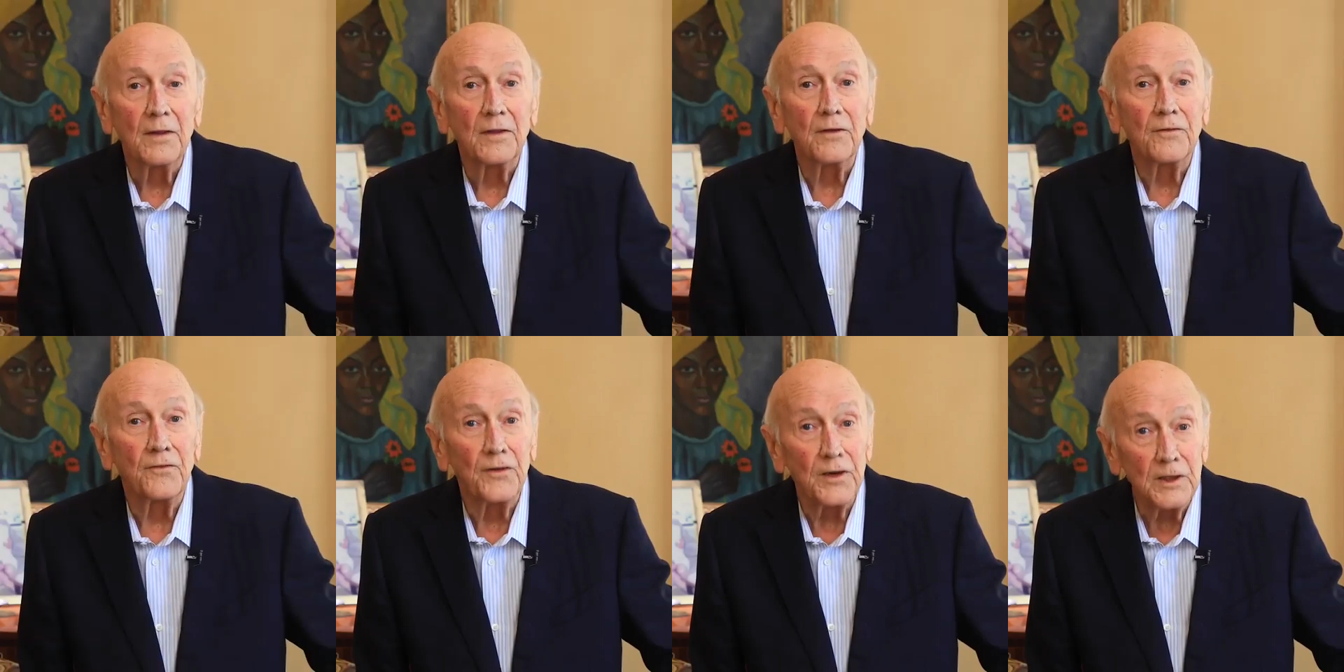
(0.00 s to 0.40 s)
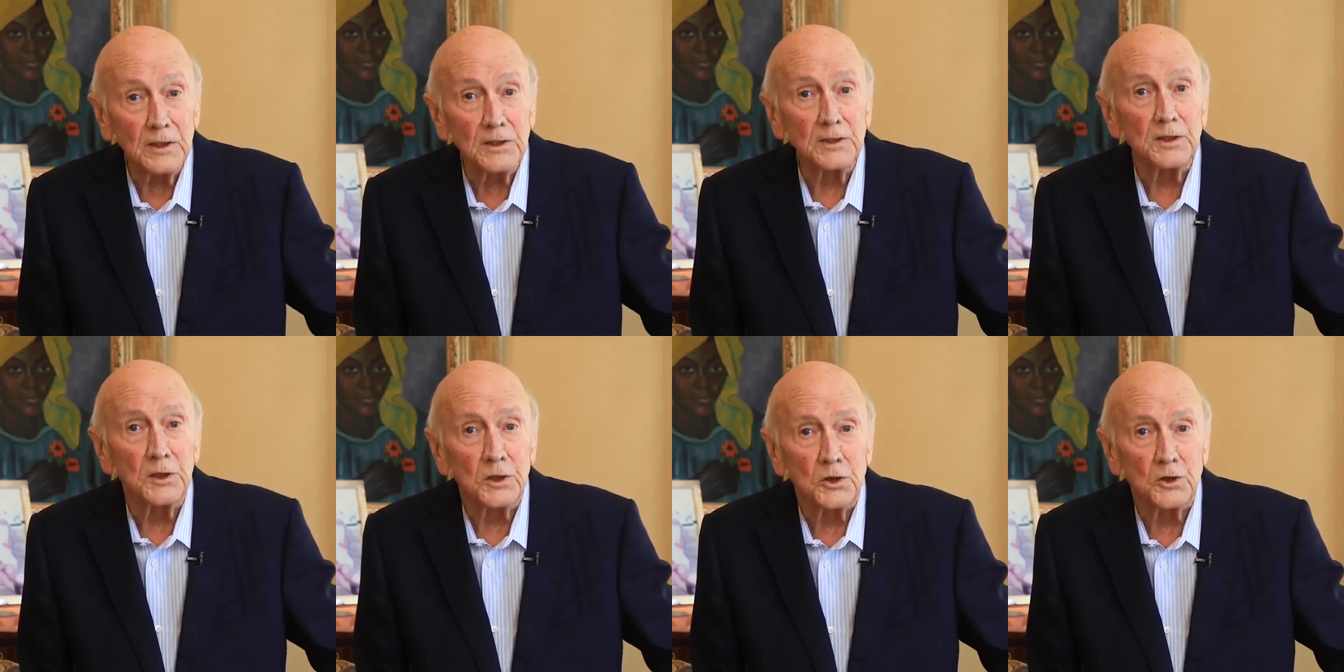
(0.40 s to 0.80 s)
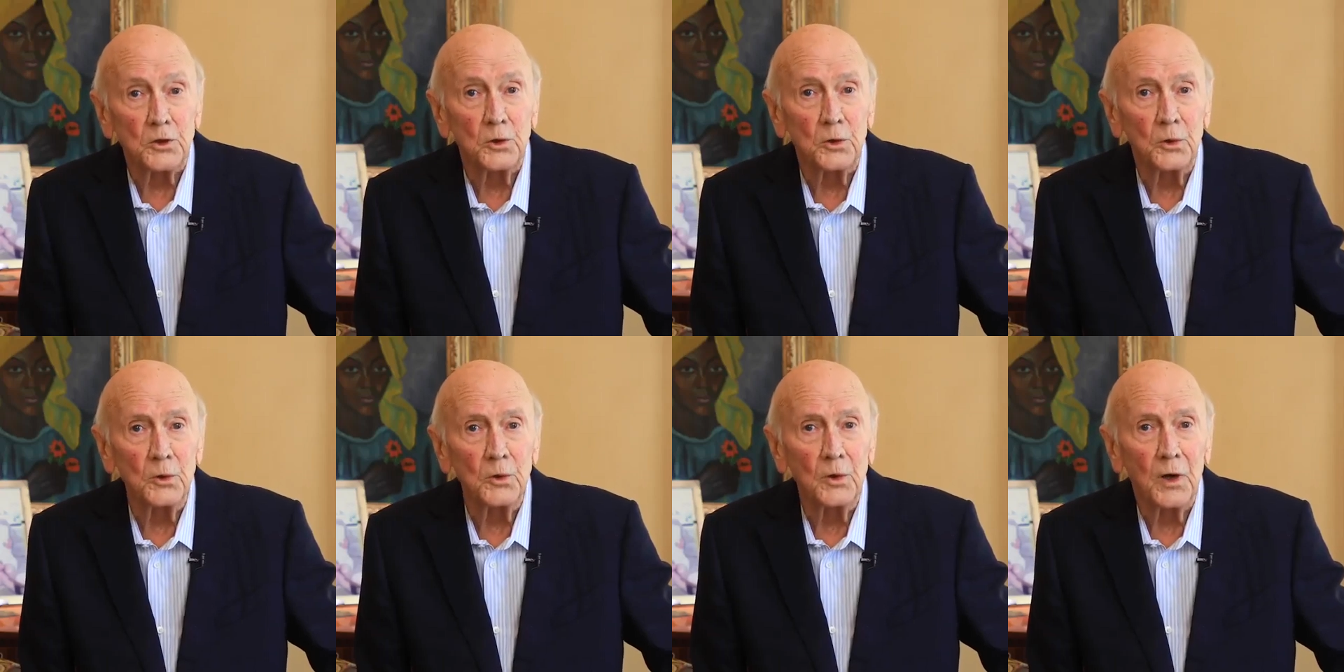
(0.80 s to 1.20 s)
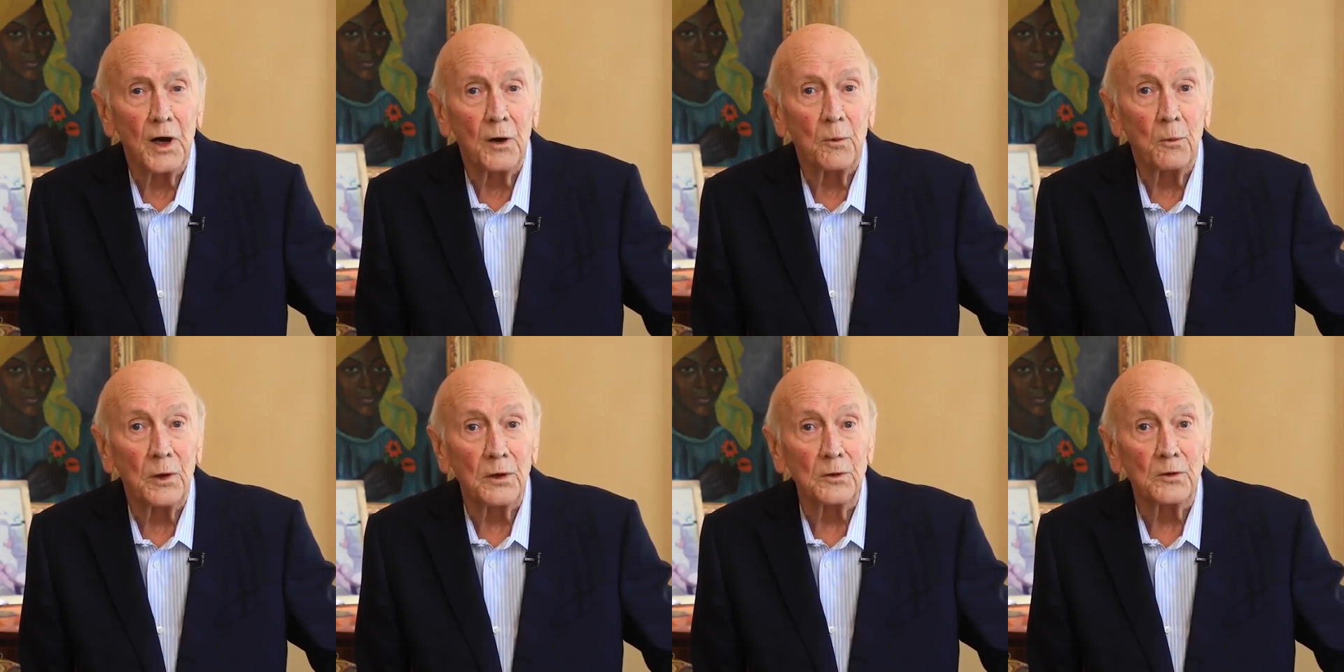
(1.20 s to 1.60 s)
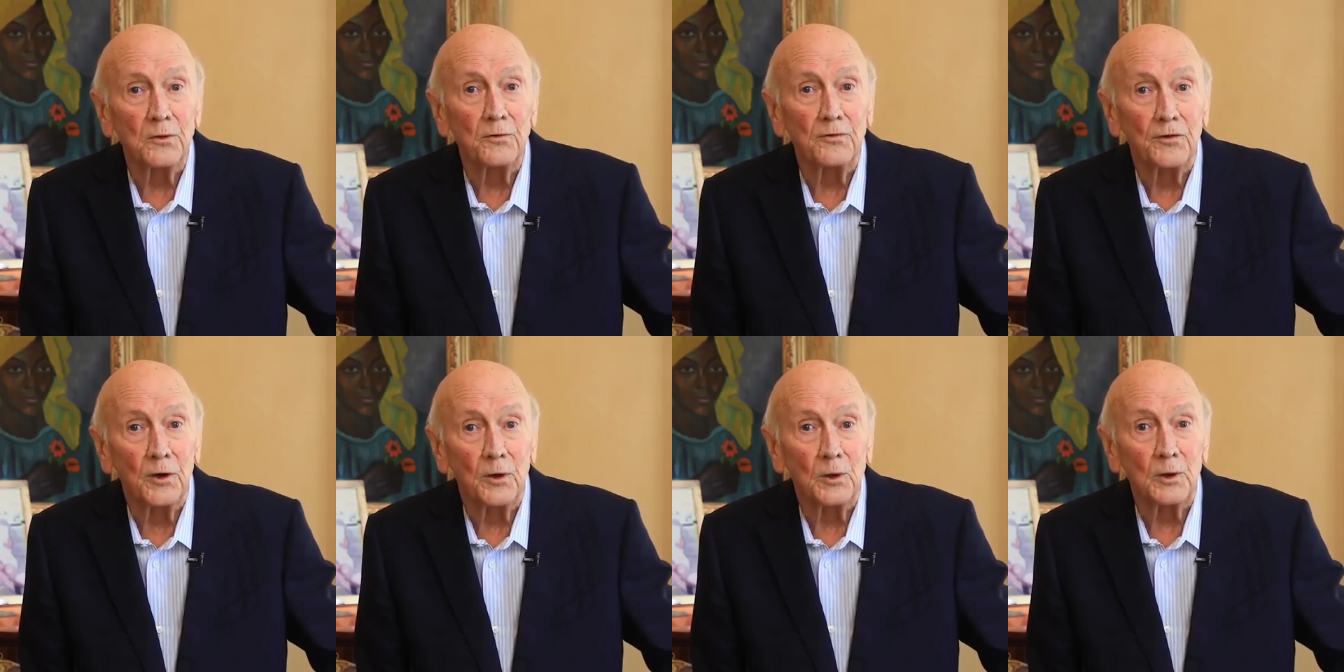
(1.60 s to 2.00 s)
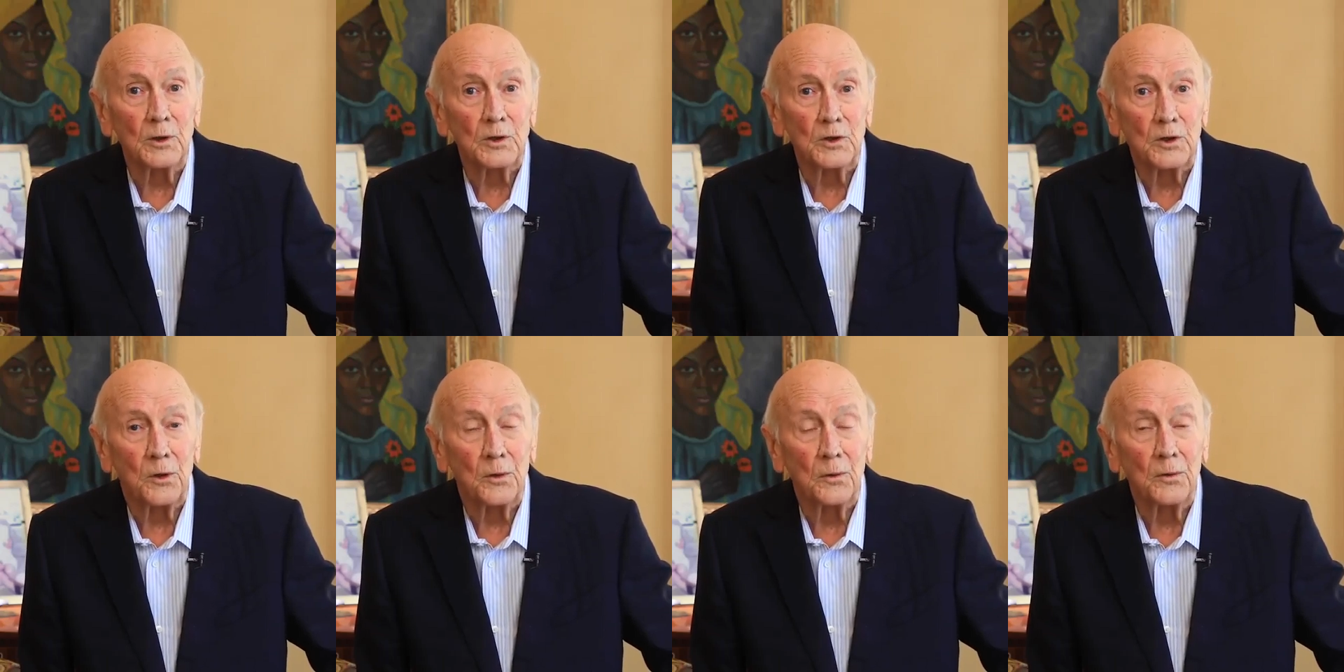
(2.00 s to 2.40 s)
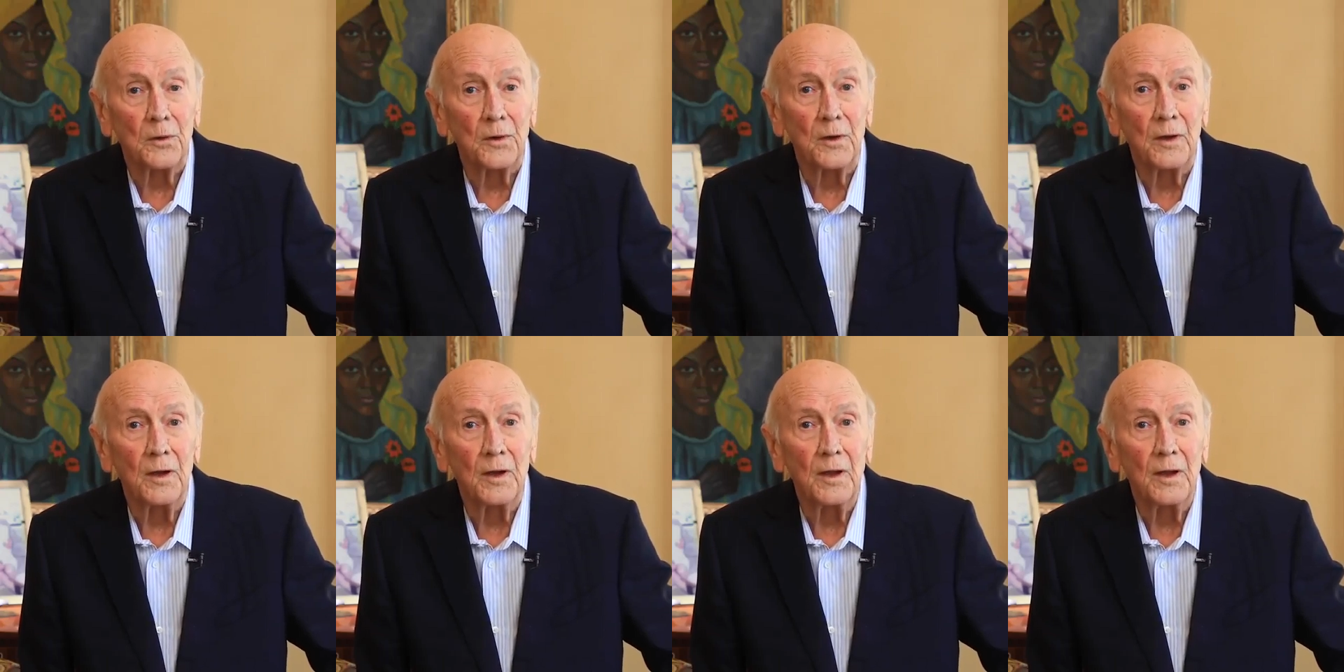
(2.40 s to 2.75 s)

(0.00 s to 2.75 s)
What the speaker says: The first issue I want to focus on